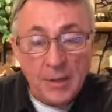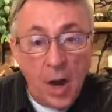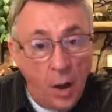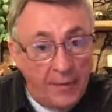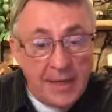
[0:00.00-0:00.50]

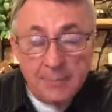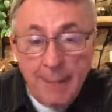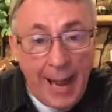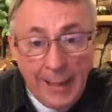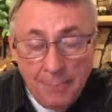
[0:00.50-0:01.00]
all these
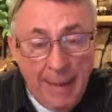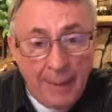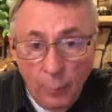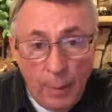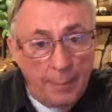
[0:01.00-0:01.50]
mighty
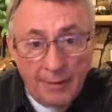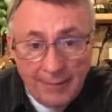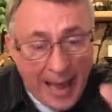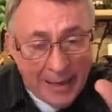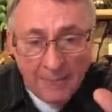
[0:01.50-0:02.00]
men and women of
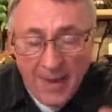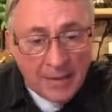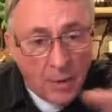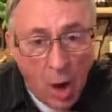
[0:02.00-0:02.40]
God of faith,